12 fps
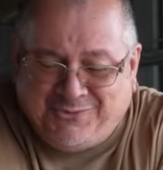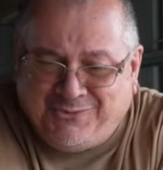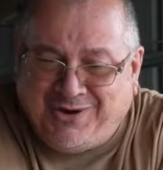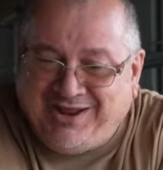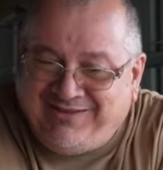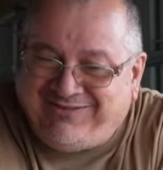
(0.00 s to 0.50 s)

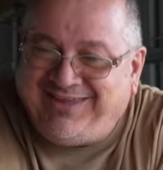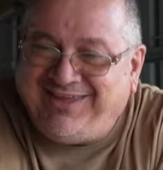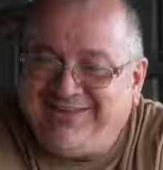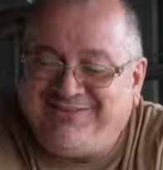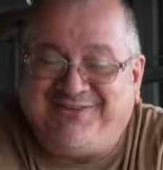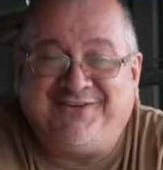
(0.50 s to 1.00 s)
Wait
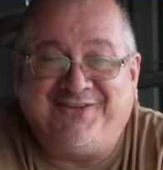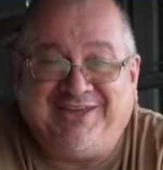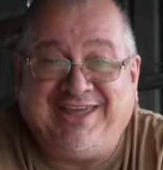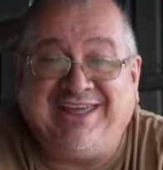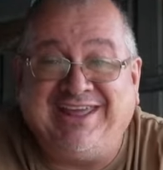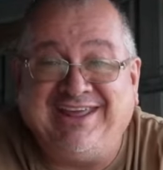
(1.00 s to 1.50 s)
till you
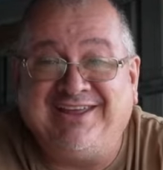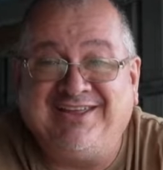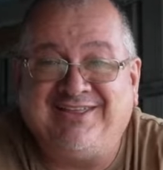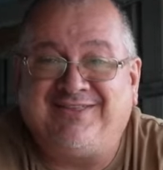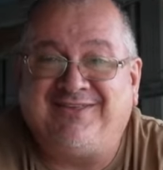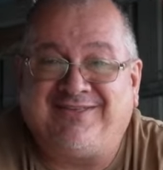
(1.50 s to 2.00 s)
hear
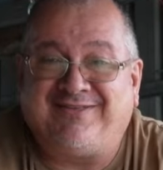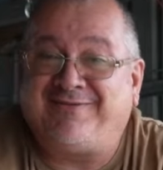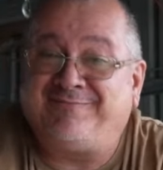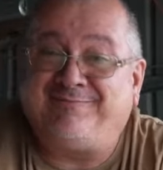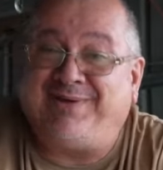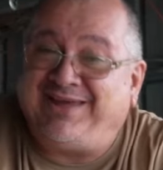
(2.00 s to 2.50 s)
the
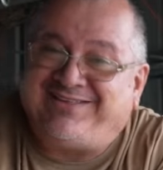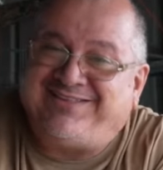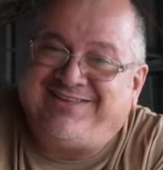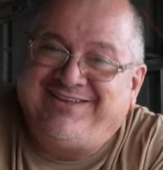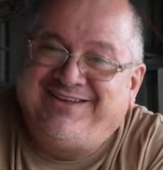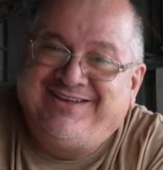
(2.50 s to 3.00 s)

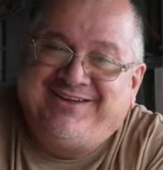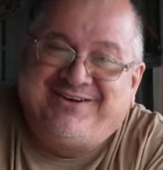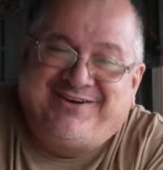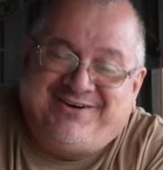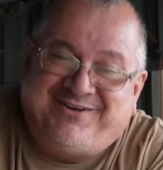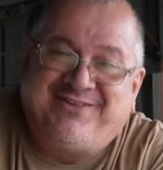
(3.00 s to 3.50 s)
specs
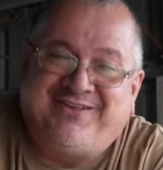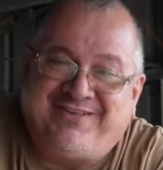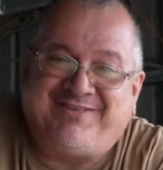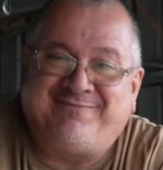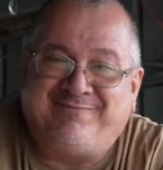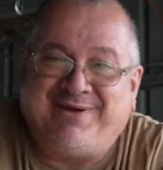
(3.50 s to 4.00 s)
on
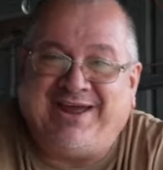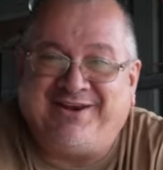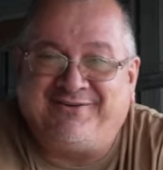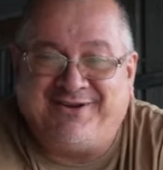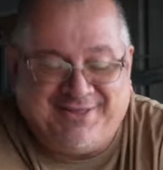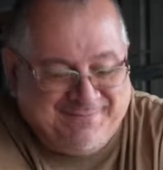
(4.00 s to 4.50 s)
this
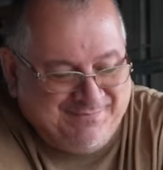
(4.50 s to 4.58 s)
battery.